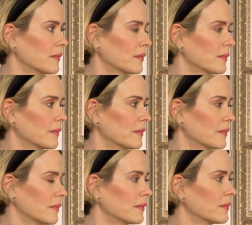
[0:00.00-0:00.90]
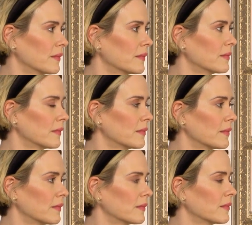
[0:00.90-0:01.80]

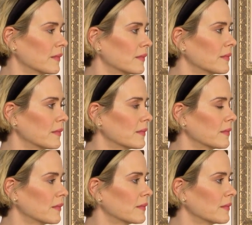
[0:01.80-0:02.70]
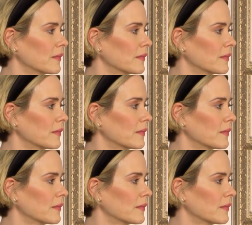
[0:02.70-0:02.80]
No words are spoken by the person on screen.